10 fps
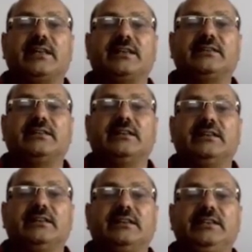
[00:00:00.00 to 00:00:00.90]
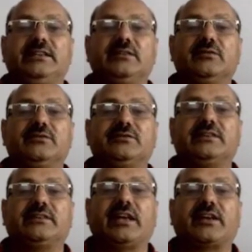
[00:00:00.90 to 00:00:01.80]
like it includes
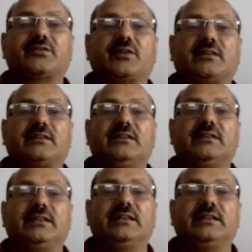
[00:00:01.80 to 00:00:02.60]
the taxon,